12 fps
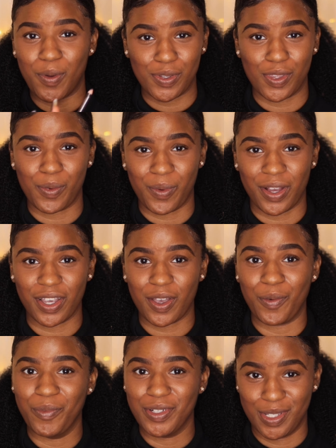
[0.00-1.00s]
most of the
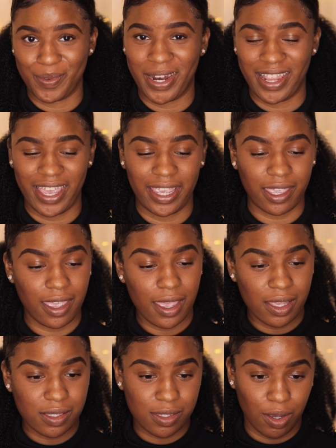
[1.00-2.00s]
work, which is what I like.
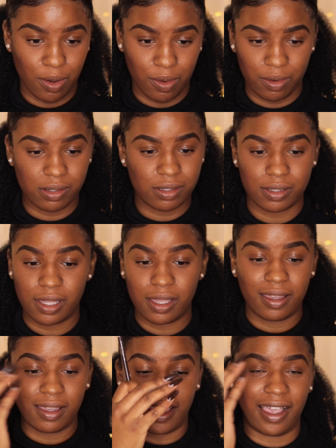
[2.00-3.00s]
So
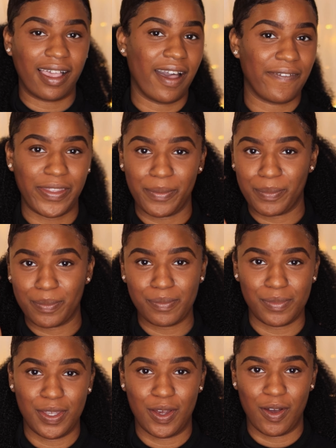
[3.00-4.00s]
I got
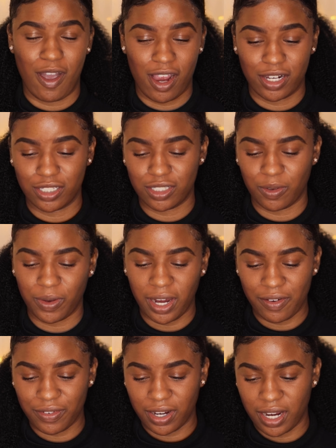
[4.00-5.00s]
them, arched or
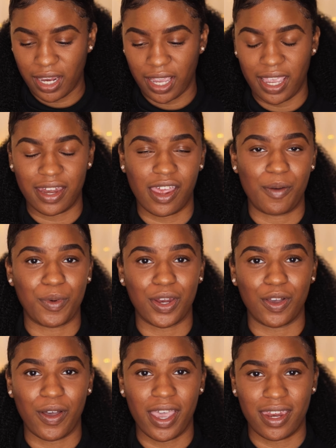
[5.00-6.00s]
whatever, and now I'm
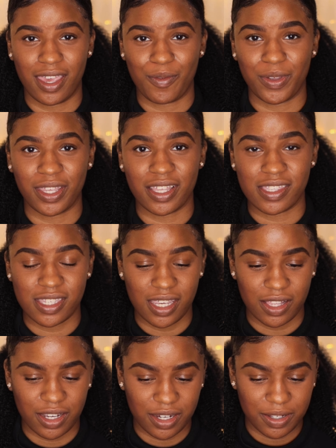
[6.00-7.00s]
gonna go ahead and with the
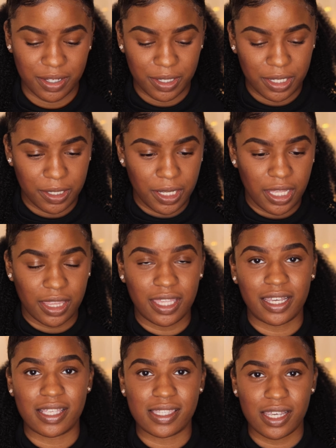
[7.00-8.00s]
concealer.
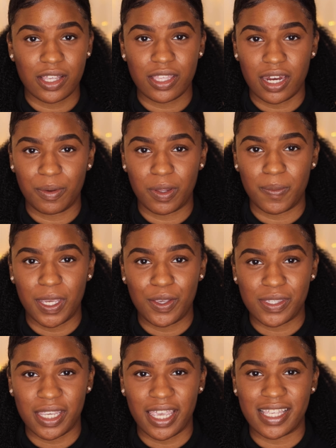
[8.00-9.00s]
The concealer that I'm going to be
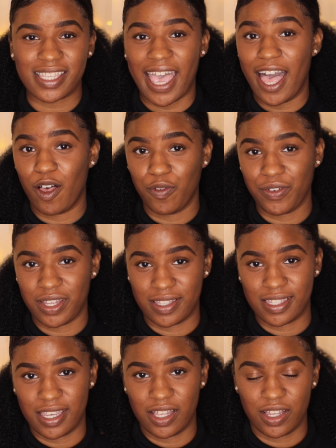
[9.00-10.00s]
using is e.l.f.
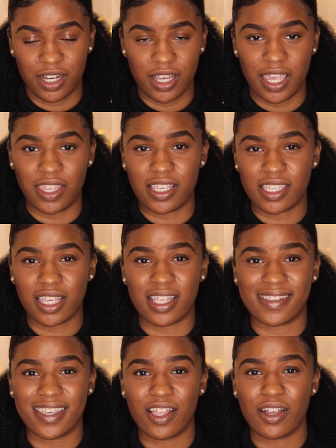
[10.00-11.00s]
concealer, and these
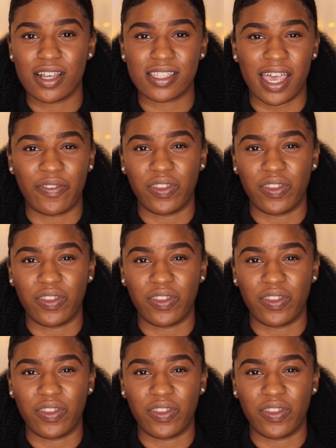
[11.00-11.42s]
concealers, I